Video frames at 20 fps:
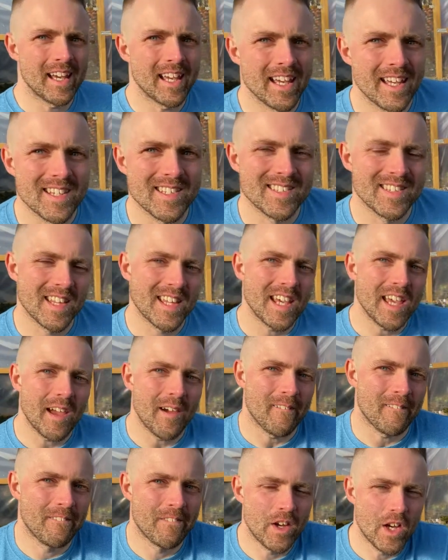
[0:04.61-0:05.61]
It is the
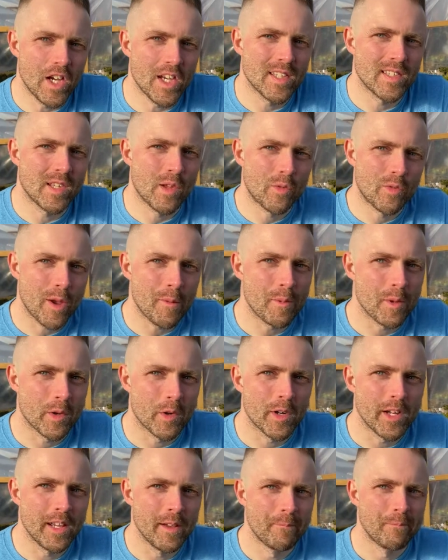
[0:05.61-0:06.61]
1st of
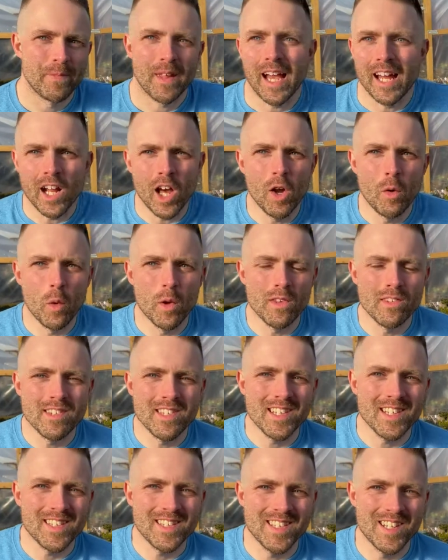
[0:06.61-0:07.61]
February and I
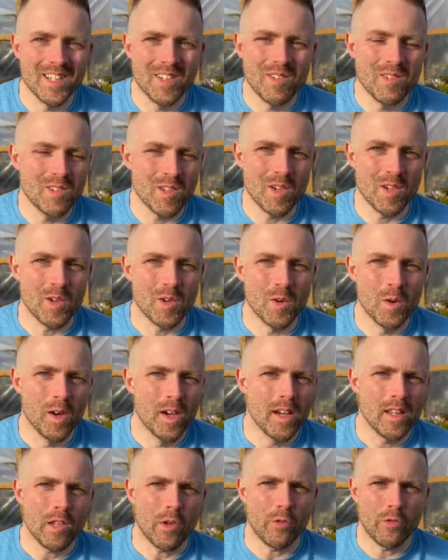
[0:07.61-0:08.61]
wanted to do
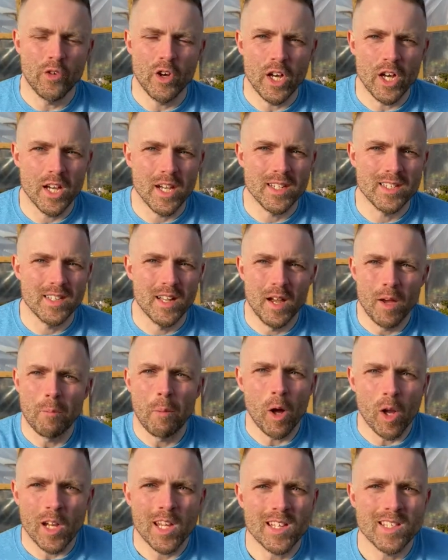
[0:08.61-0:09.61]
the first
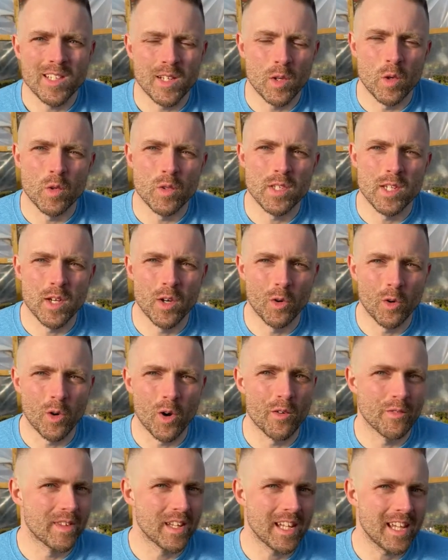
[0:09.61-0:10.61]
polytunnel tour of